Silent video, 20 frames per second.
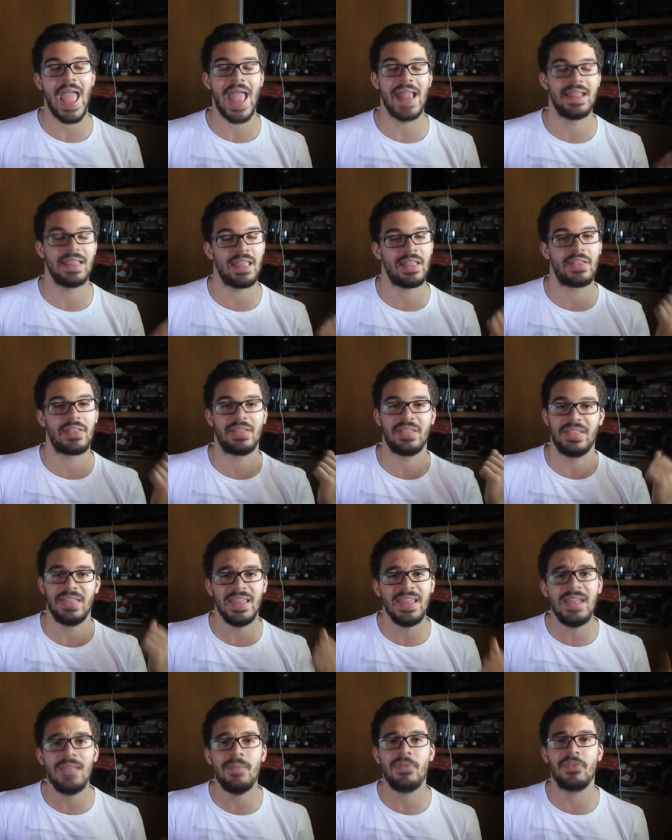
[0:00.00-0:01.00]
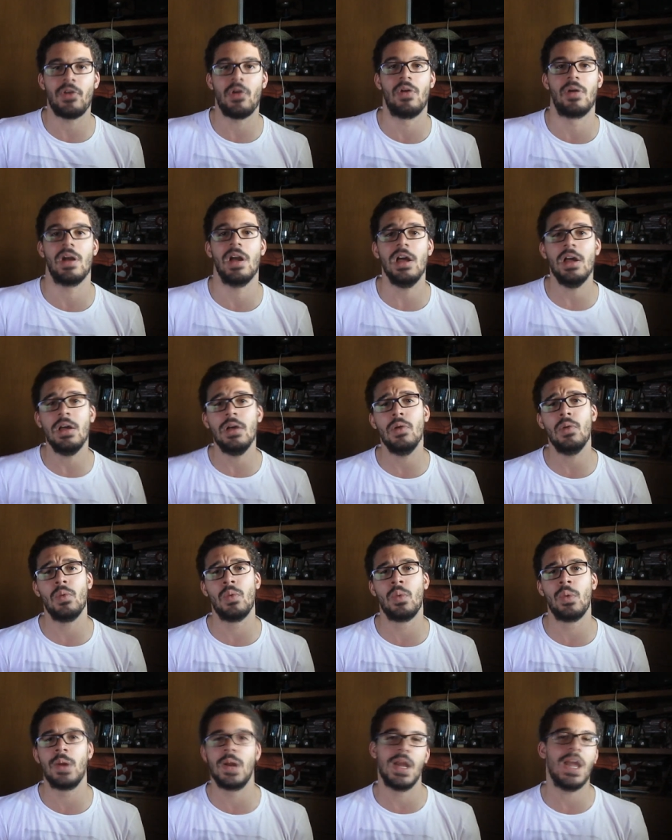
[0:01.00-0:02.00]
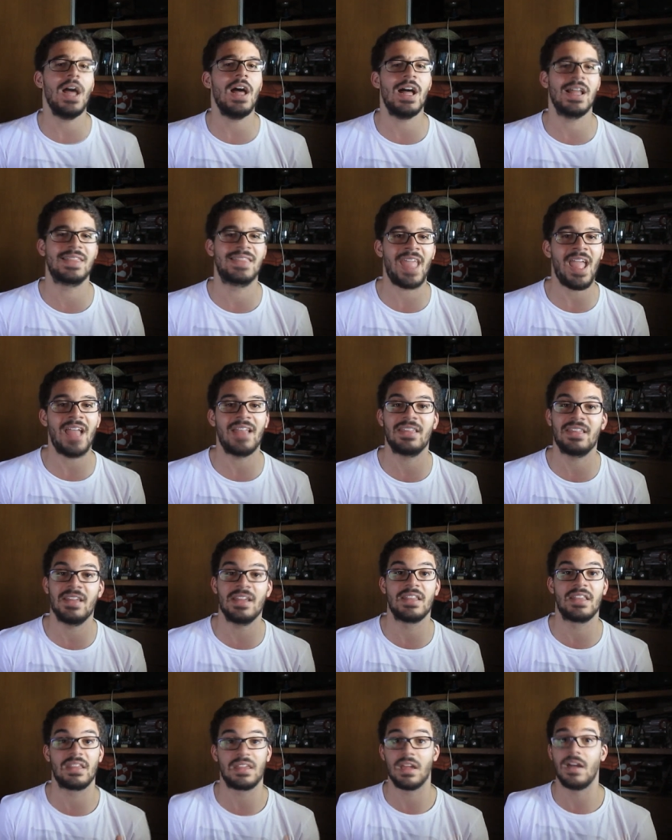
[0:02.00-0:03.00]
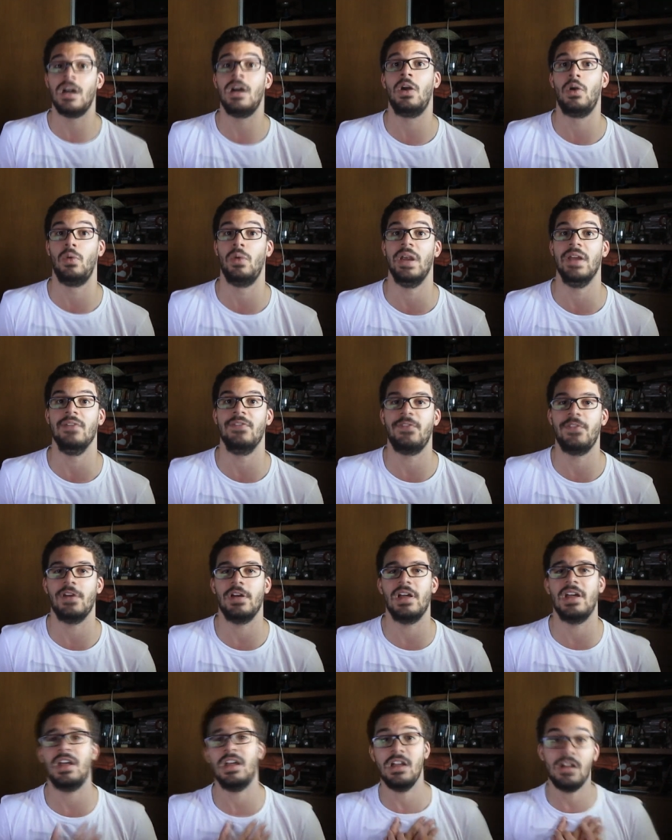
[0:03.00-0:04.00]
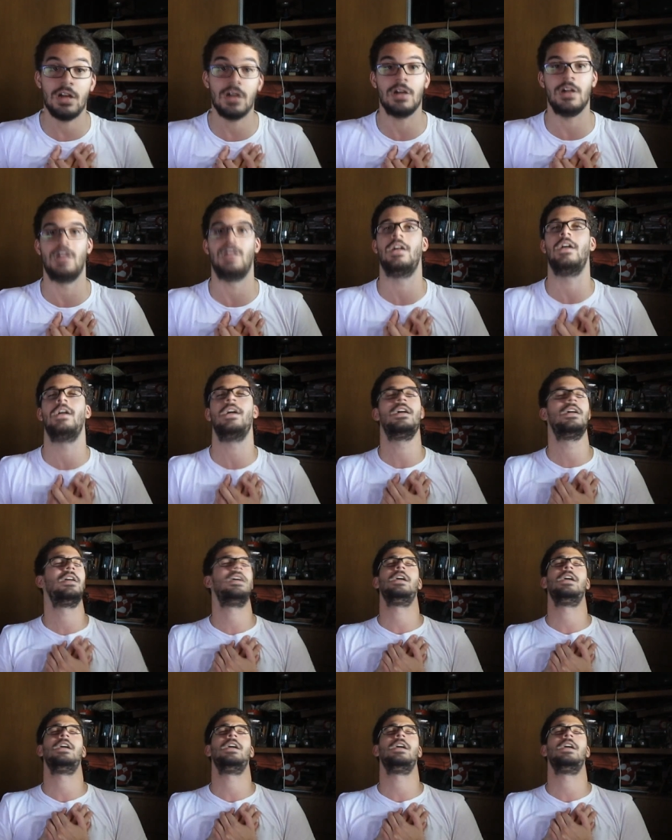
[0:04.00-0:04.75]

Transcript: and the theme song, oh god, that guitar riff, oh,